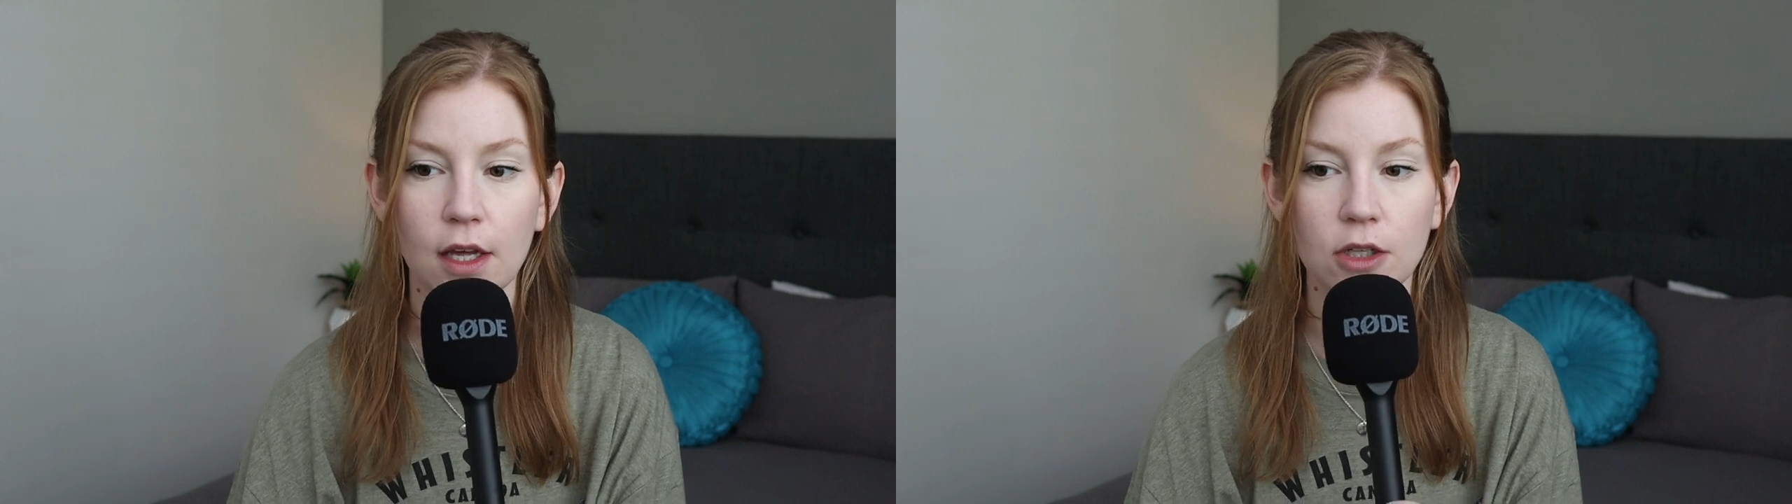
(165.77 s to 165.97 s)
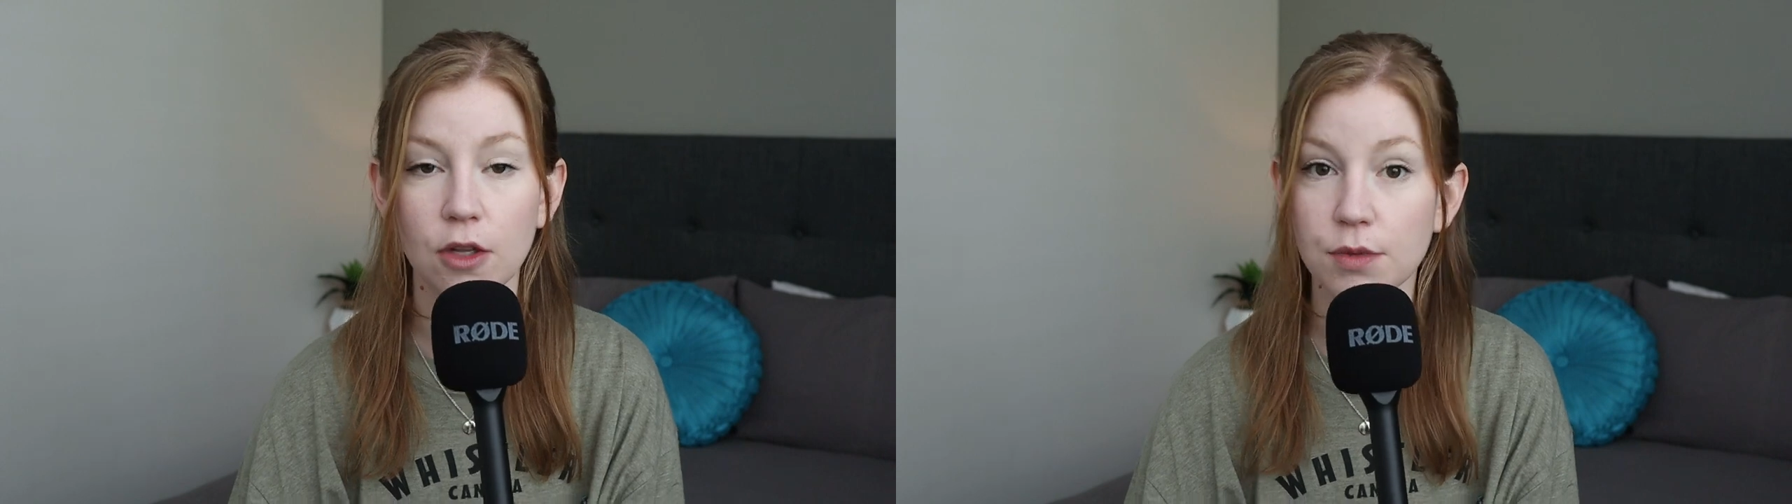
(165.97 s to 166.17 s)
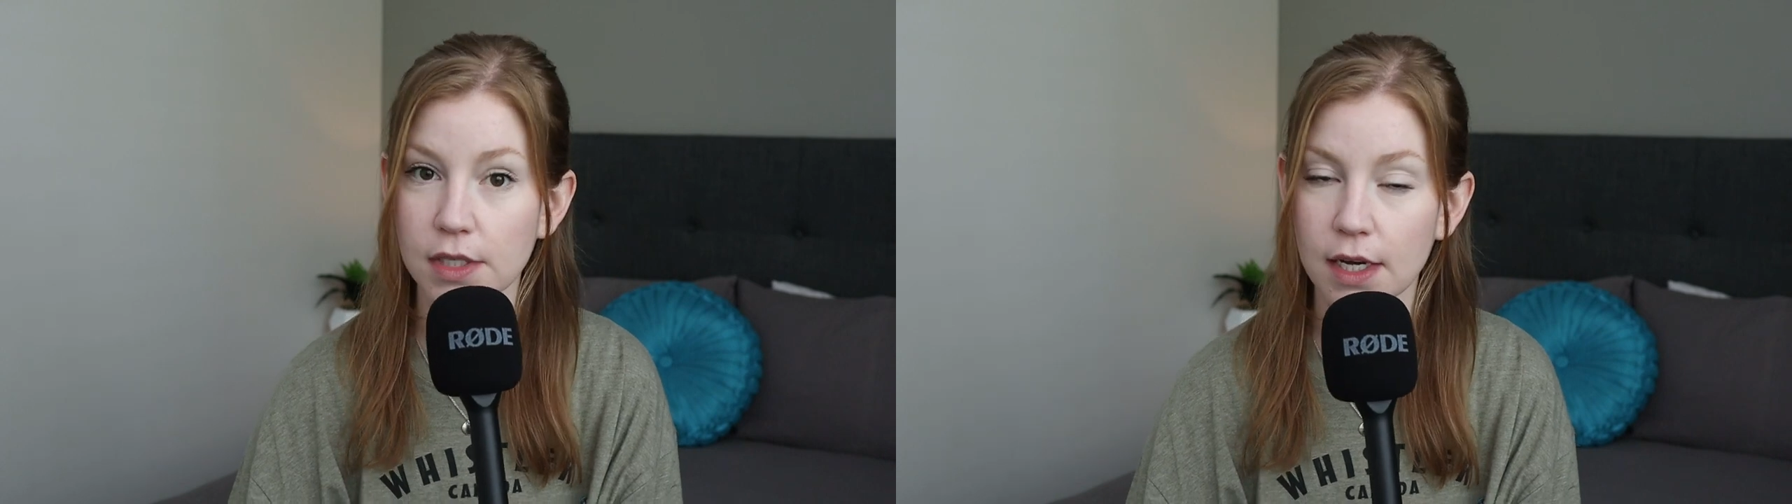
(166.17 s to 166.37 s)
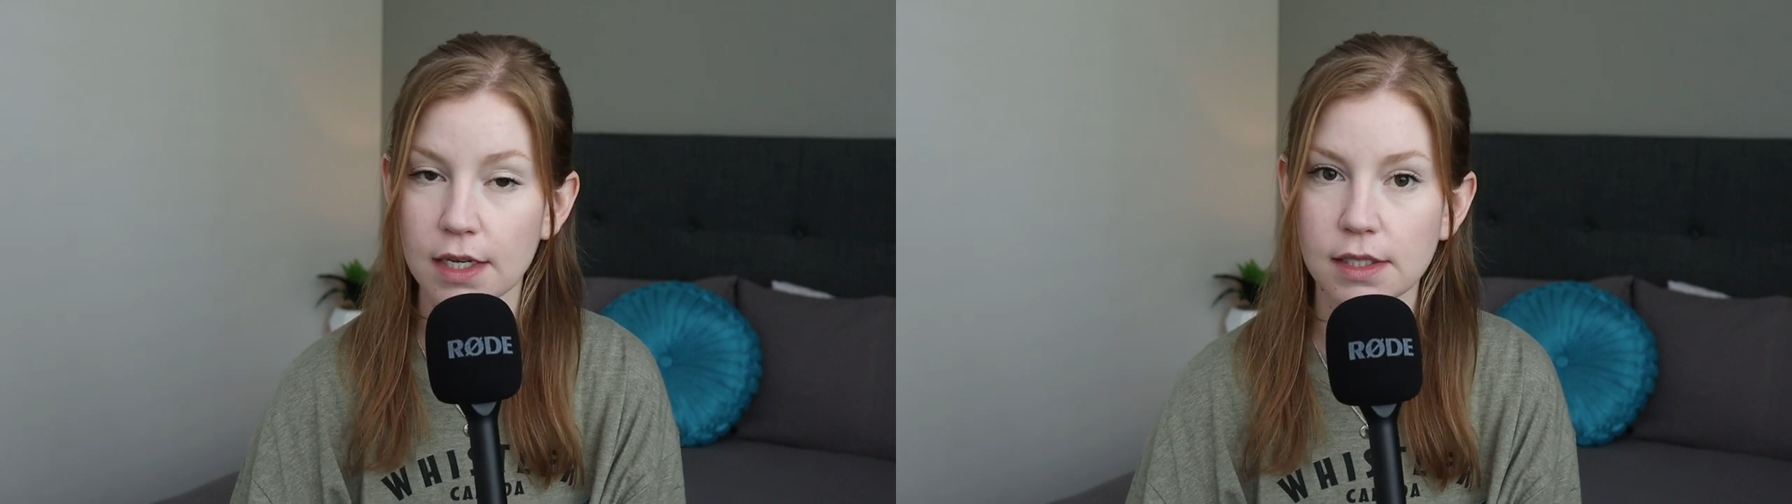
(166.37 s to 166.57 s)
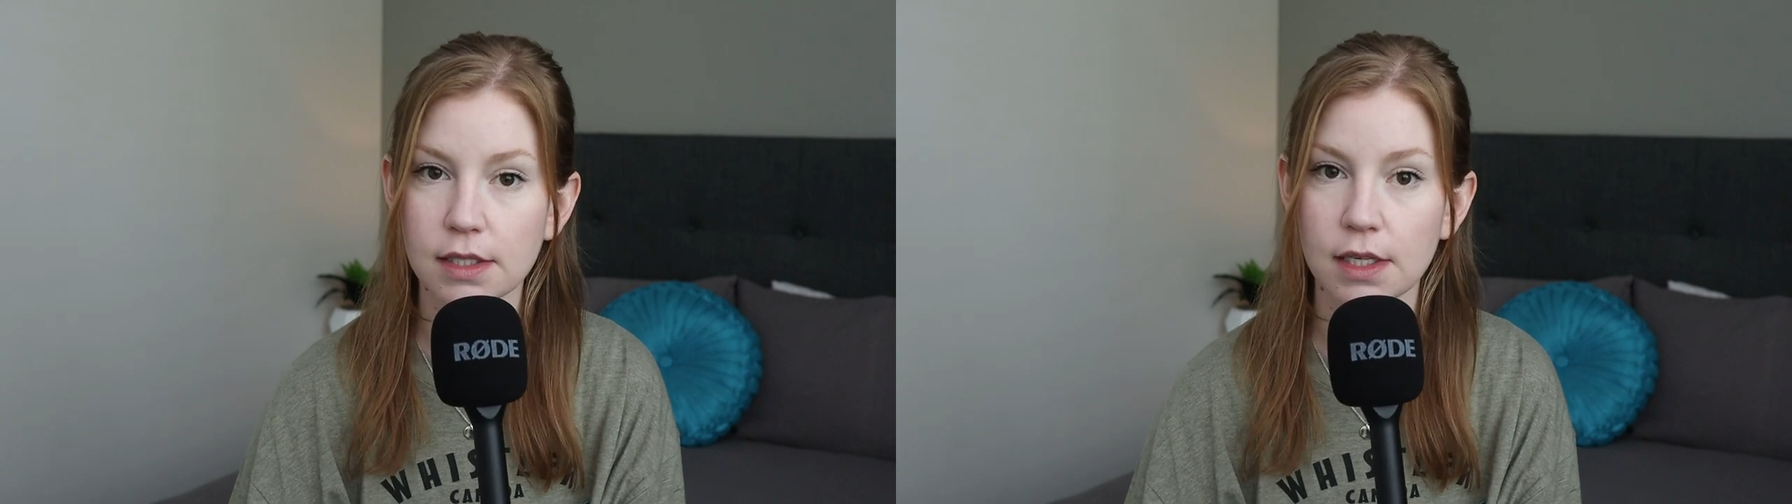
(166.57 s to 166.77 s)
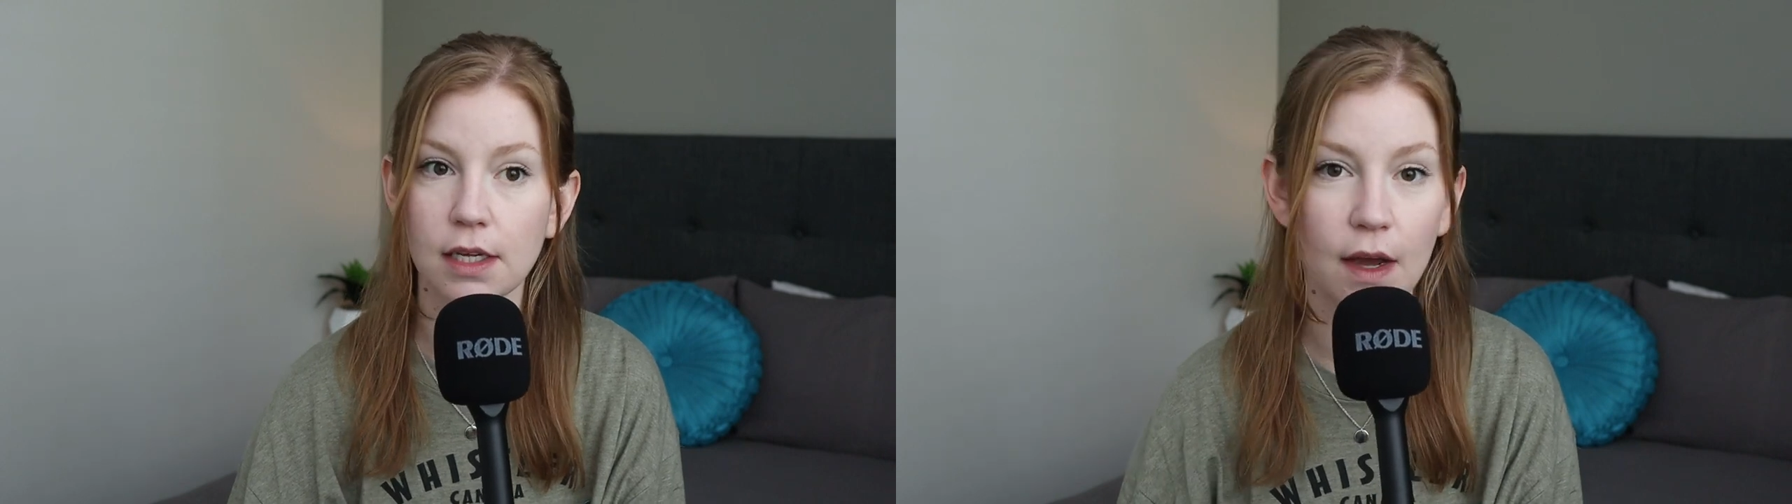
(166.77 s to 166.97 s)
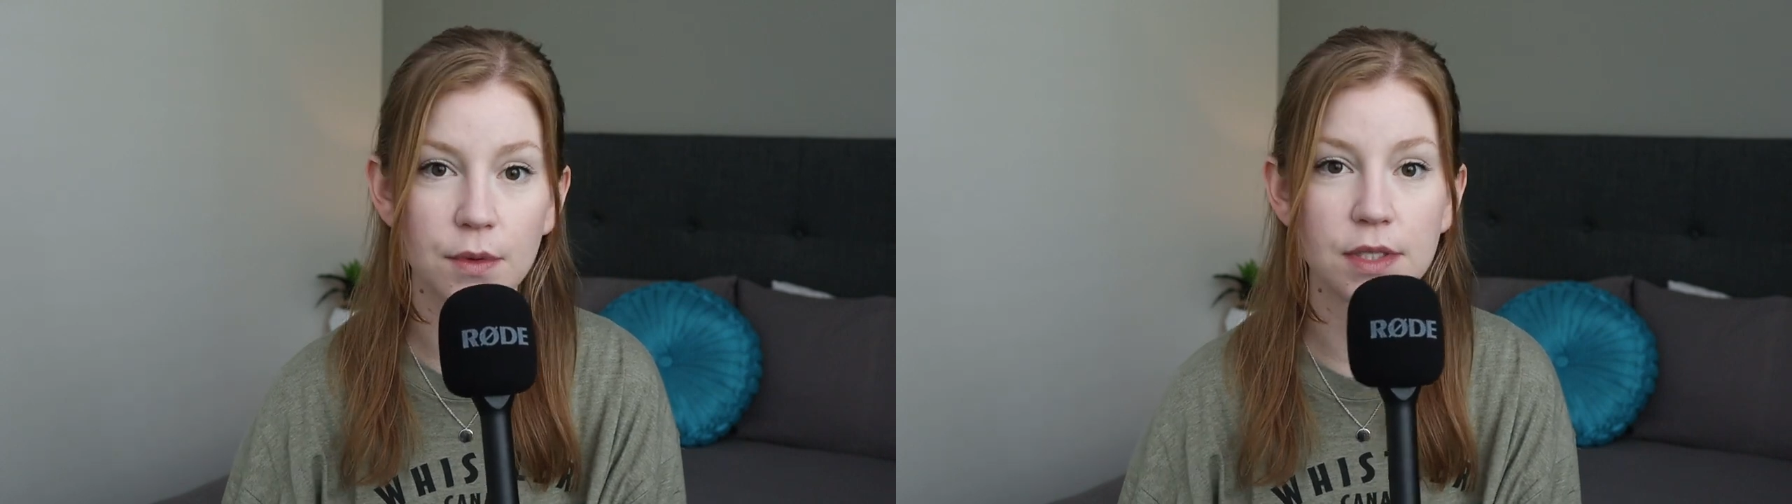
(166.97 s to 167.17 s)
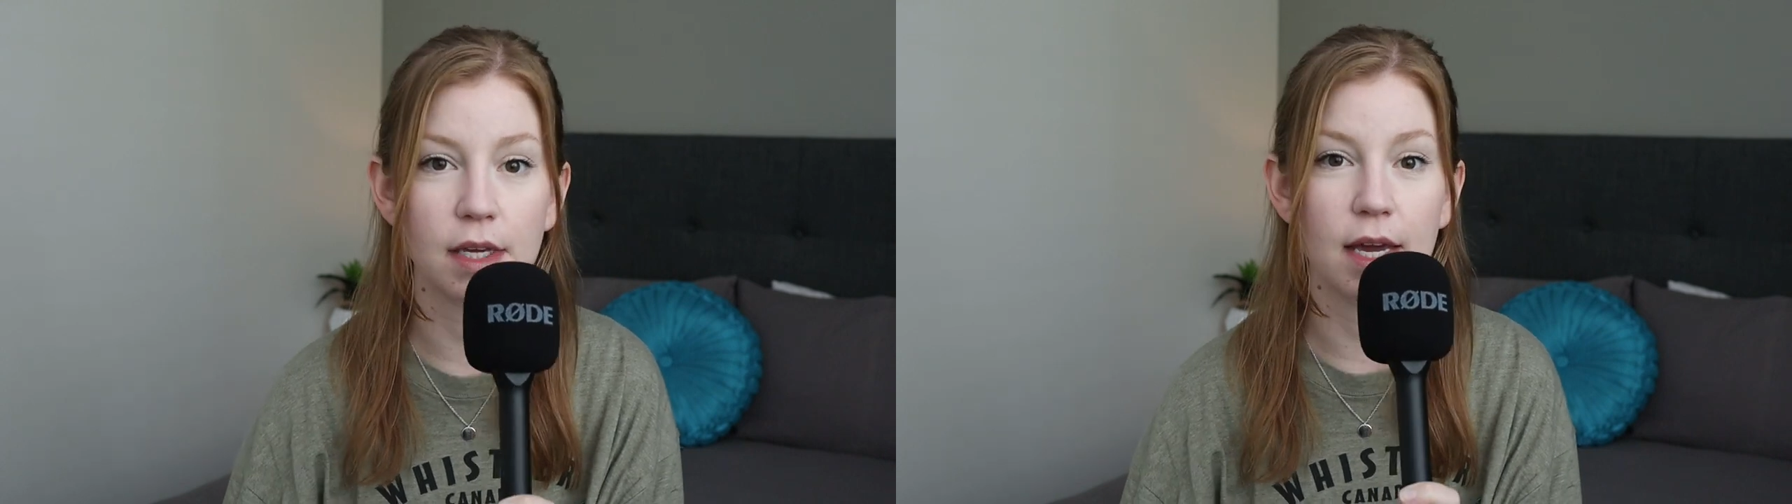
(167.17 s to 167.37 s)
close to us, and that was